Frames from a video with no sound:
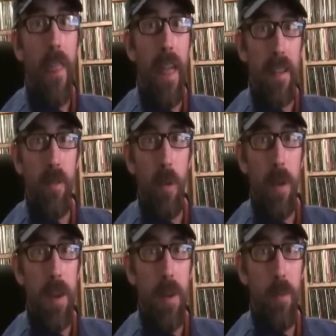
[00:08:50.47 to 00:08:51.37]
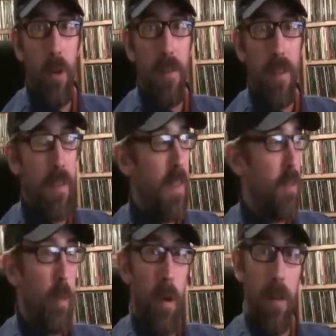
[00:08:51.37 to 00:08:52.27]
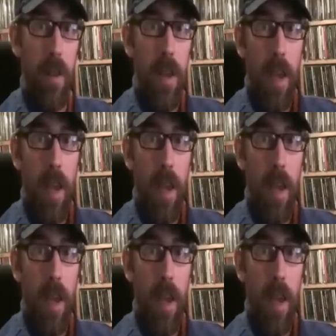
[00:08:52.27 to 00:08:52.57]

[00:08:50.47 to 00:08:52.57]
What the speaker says: That's what we need more of in this world.